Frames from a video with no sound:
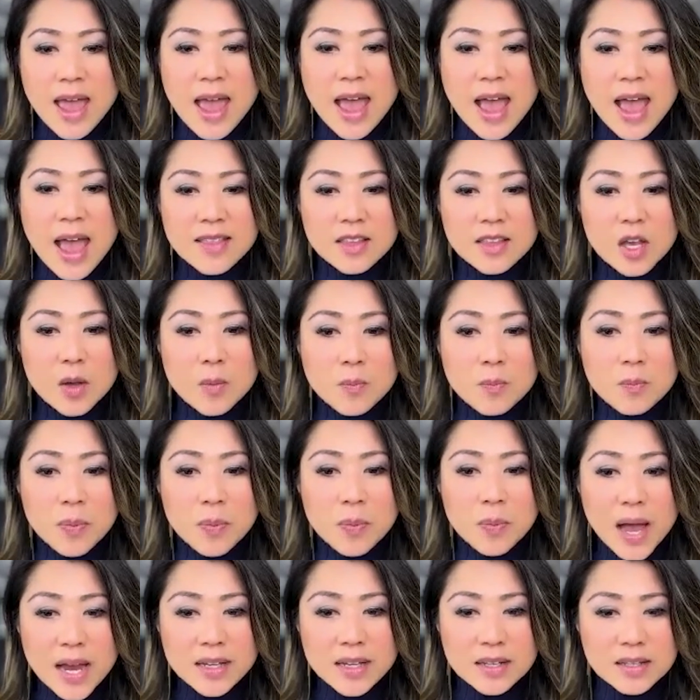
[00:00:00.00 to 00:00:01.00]
and
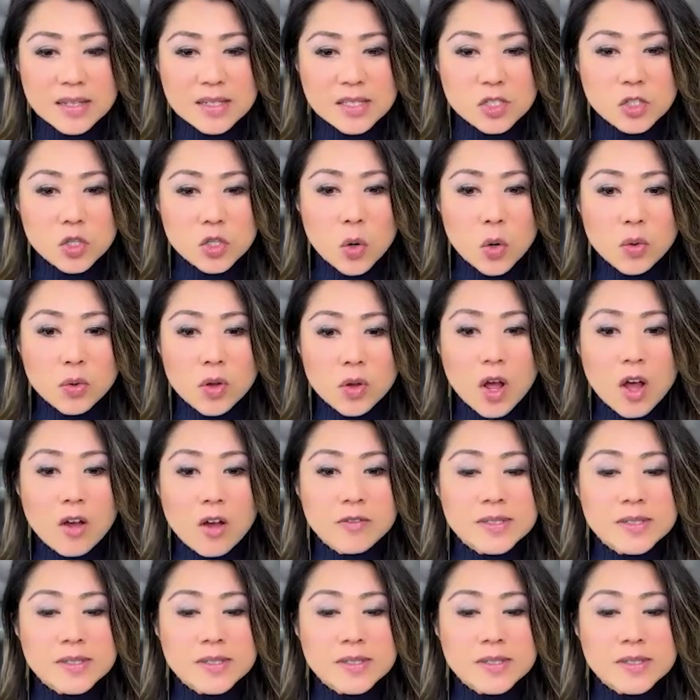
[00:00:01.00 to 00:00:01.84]
combine this total of